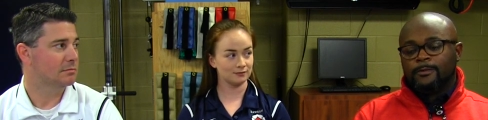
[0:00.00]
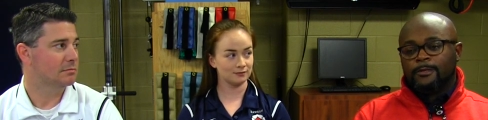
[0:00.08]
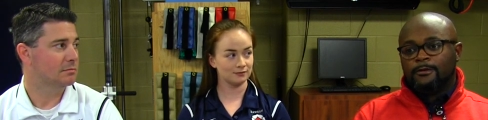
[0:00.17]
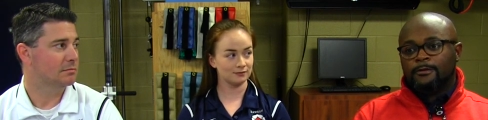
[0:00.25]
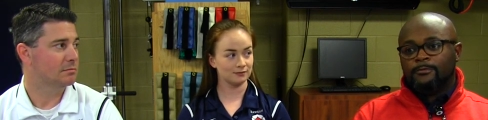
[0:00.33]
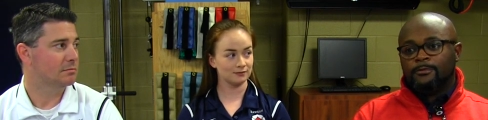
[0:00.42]

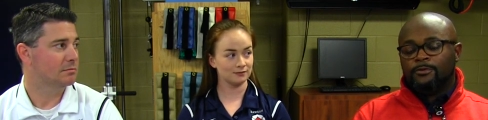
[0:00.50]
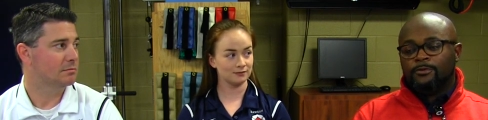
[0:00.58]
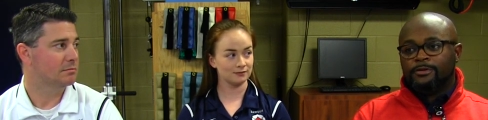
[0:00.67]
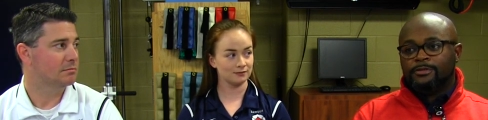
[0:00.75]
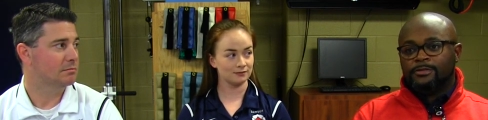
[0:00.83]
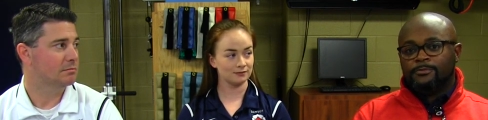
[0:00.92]
Speaker 1: in
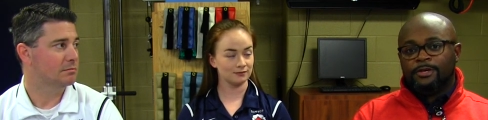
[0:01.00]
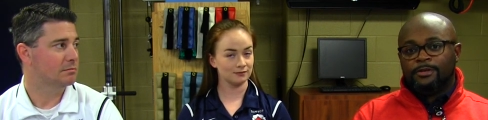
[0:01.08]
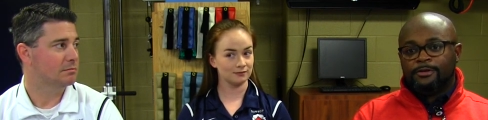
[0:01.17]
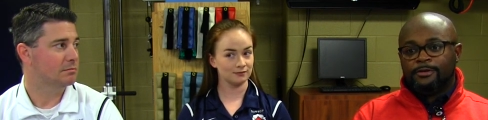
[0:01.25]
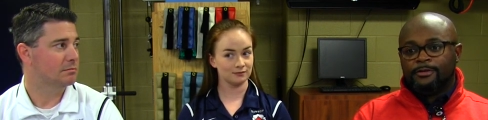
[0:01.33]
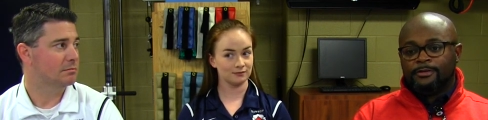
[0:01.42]
order to
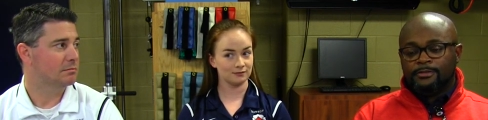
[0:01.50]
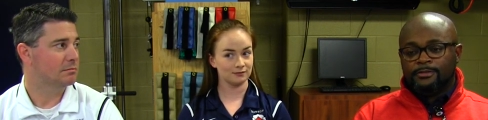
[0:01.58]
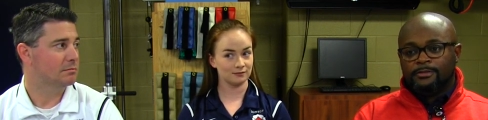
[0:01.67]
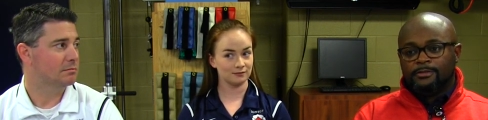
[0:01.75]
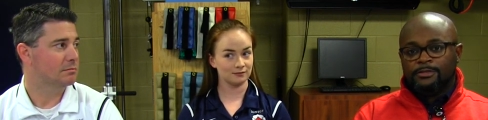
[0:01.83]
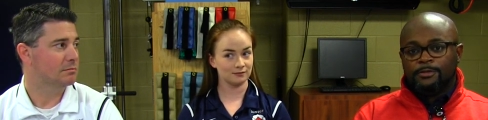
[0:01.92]
better
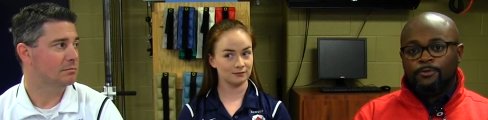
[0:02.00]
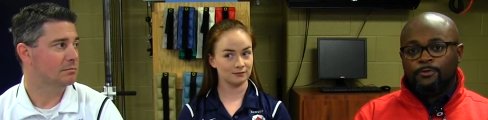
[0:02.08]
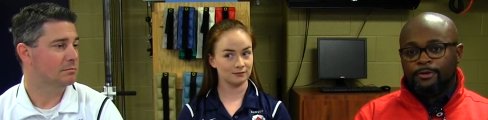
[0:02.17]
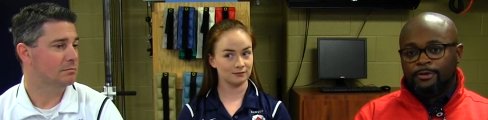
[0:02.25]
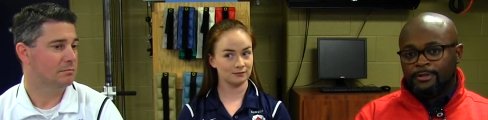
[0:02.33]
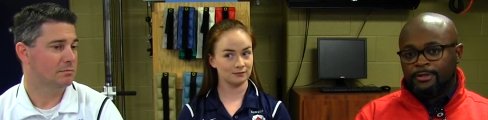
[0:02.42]

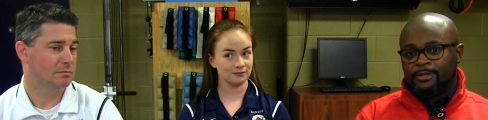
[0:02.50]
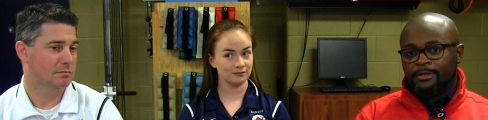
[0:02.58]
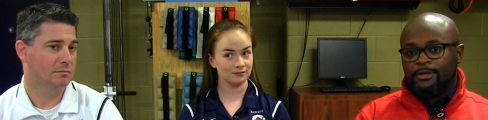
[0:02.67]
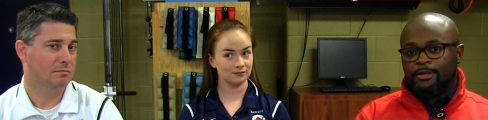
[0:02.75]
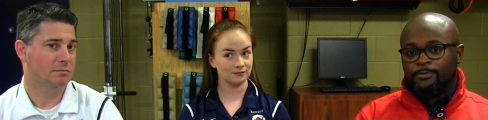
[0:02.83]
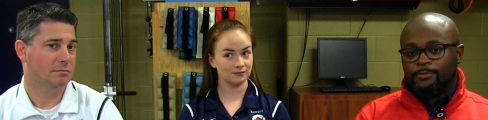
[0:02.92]
support
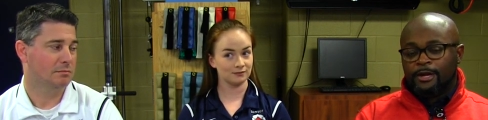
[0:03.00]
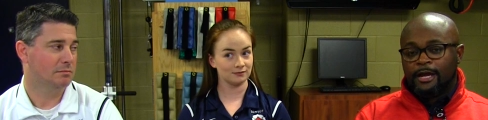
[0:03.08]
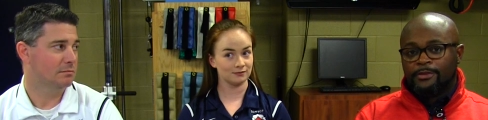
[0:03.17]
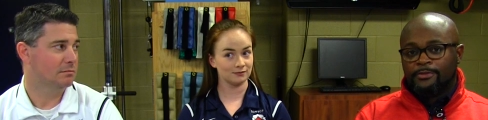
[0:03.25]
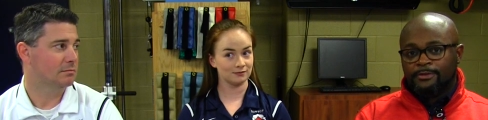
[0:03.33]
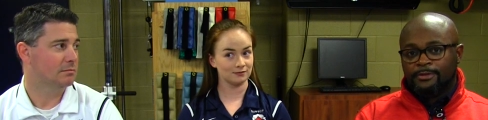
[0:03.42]
and help your
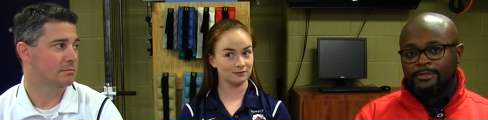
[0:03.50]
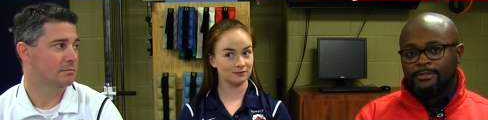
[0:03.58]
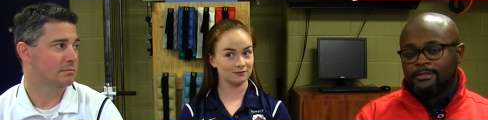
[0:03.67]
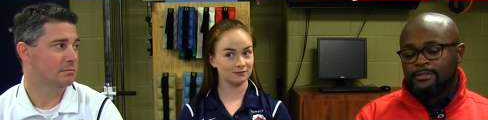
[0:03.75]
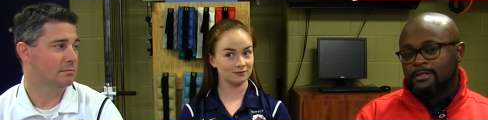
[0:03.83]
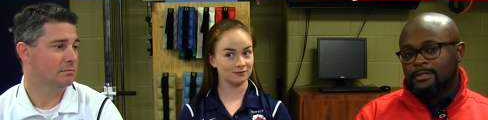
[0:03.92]

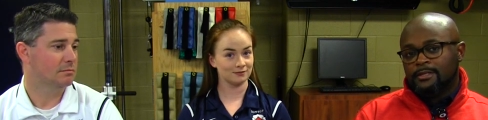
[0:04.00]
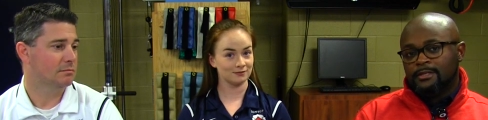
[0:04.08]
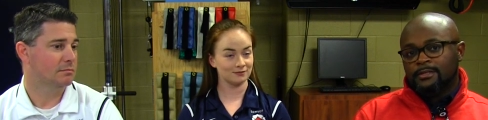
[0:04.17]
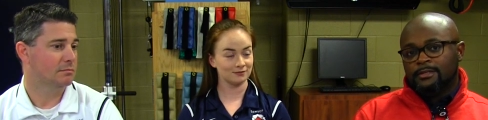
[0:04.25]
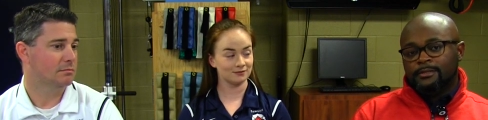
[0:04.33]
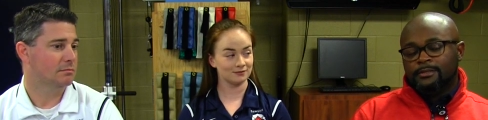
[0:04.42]
athletes.
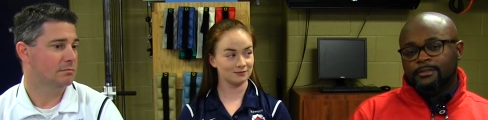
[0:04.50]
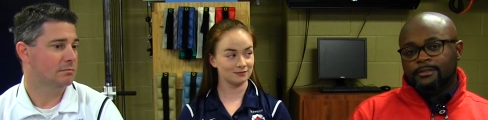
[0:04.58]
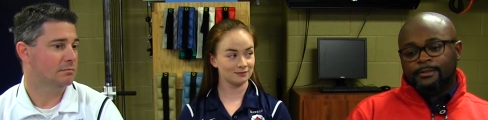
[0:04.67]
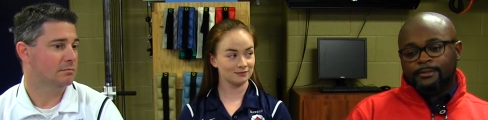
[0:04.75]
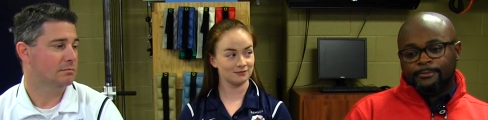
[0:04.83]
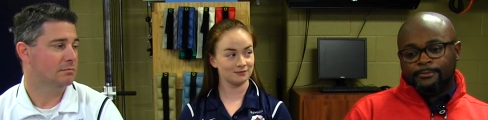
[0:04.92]

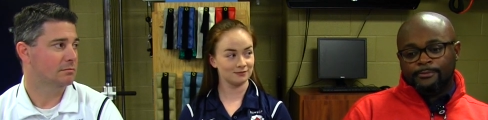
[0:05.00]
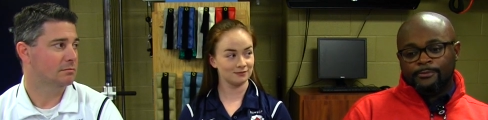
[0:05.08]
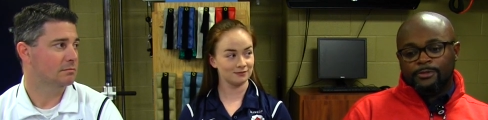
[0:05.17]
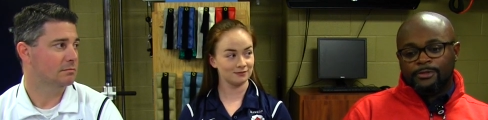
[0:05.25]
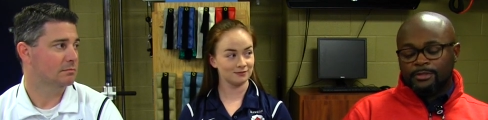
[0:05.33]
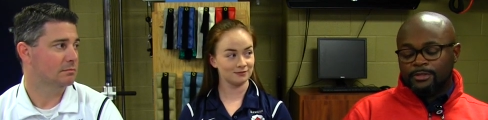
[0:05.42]

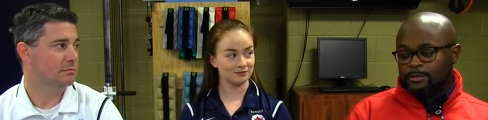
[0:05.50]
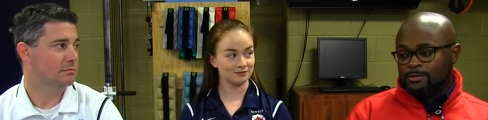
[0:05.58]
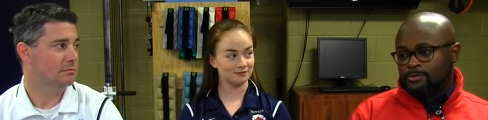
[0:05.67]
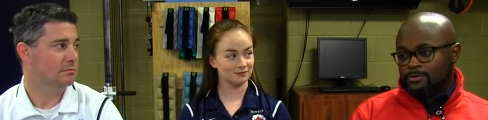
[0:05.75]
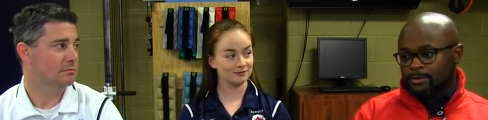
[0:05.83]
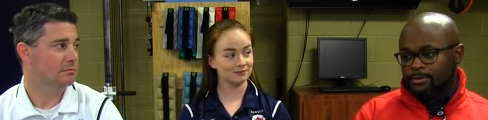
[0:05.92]
So
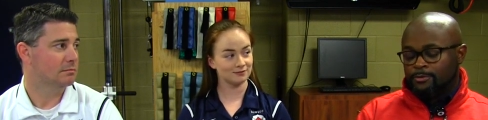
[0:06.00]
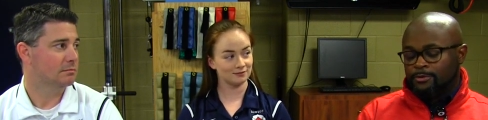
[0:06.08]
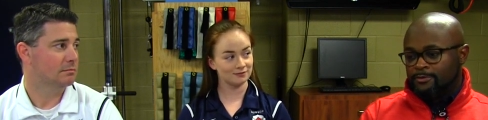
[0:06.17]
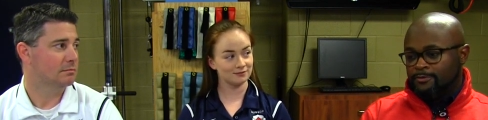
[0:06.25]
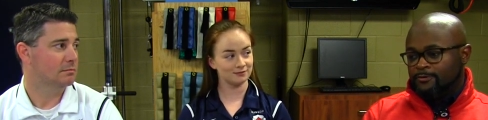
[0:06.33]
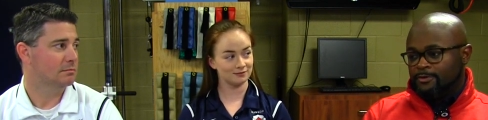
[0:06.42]
those three
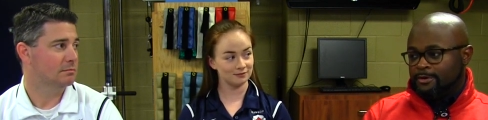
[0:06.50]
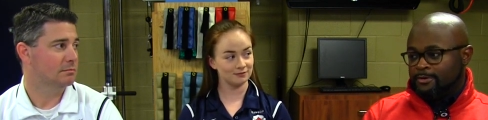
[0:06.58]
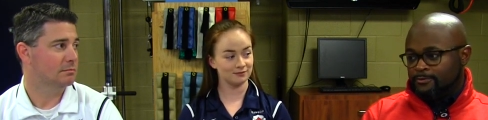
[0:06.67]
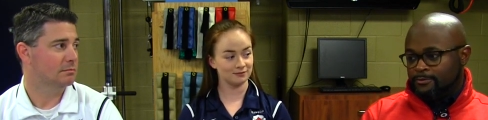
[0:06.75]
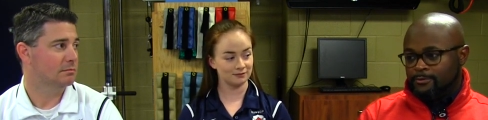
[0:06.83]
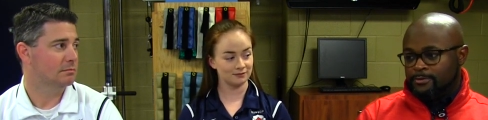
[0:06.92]
were very
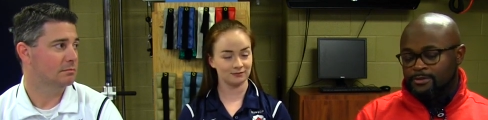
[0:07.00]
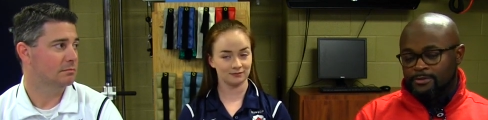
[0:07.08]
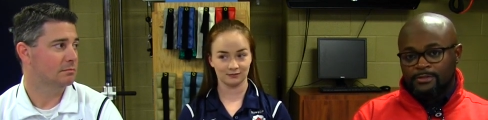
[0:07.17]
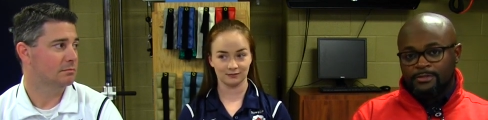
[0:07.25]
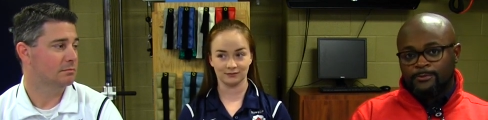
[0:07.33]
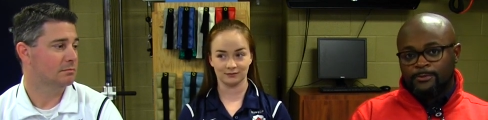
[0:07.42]

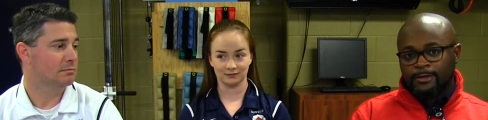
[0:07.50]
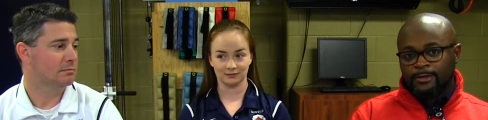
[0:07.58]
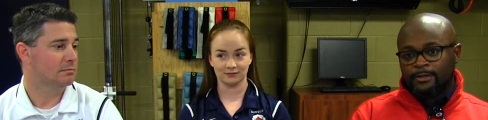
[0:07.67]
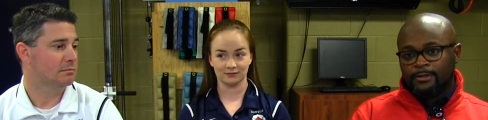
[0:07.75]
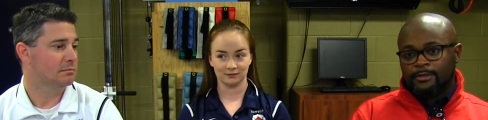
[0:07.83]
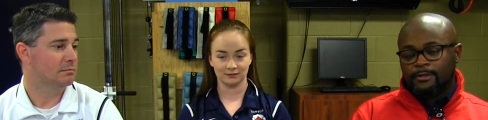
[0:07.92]
influential to
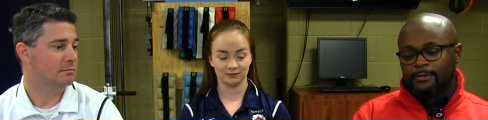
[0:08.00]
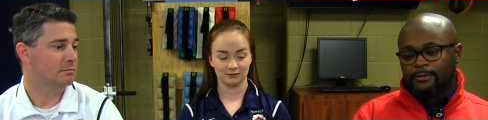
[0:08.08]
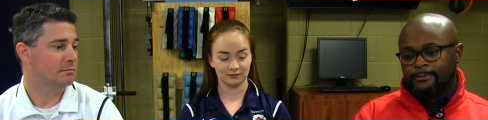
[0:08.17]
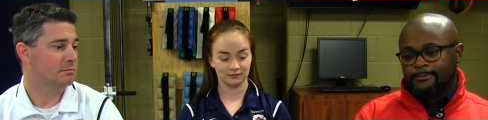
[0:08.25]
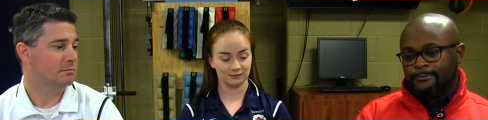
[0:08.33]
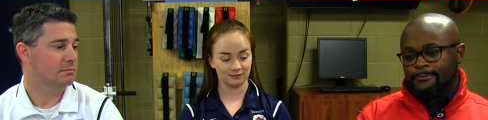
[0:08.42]
me
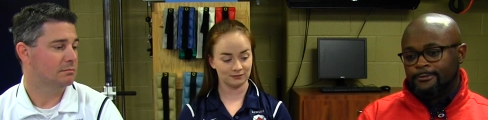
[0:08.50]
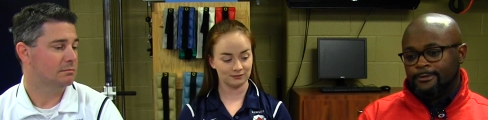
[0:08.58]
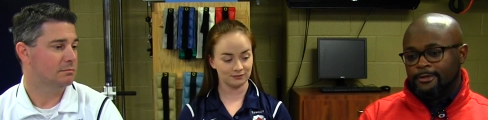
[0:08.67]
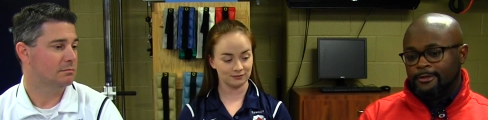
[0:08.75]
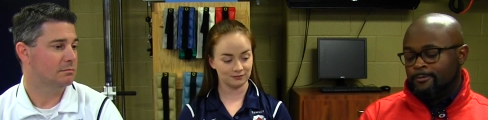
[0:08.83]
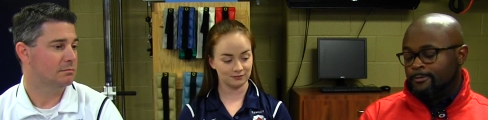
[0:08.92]

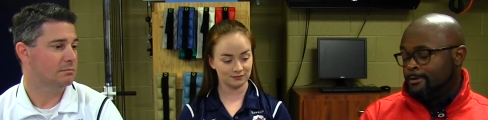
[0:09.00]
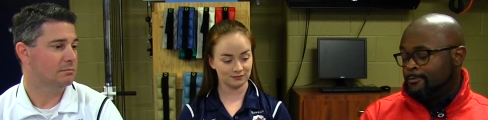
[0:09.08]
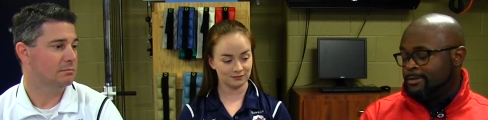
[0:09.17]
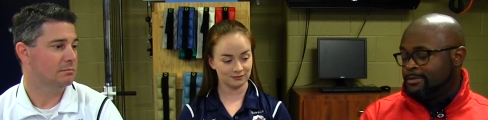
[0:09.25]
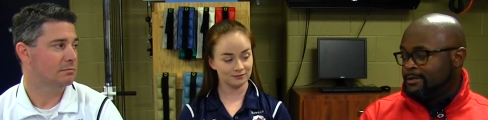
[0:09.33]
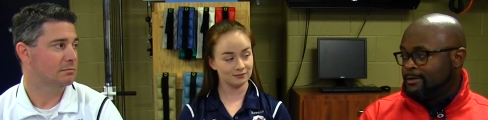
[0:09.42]
upon
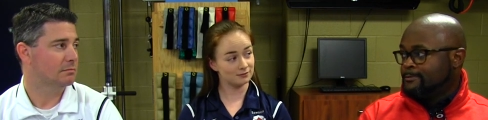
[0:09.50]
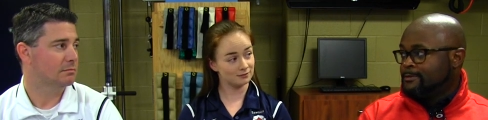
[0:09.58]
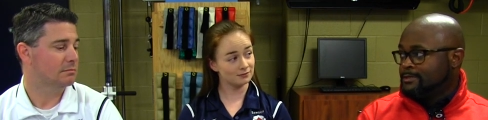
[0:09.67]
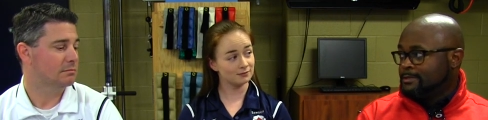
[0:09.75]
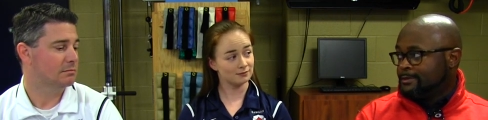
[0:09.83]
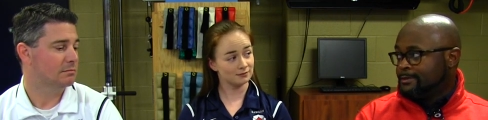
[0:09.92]
my time
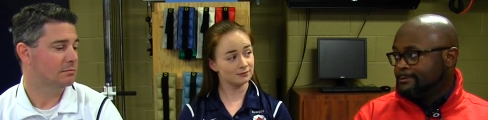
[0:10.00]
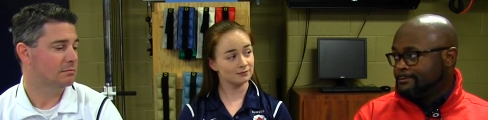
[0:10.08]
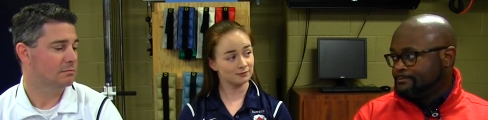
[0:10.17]
at Tech.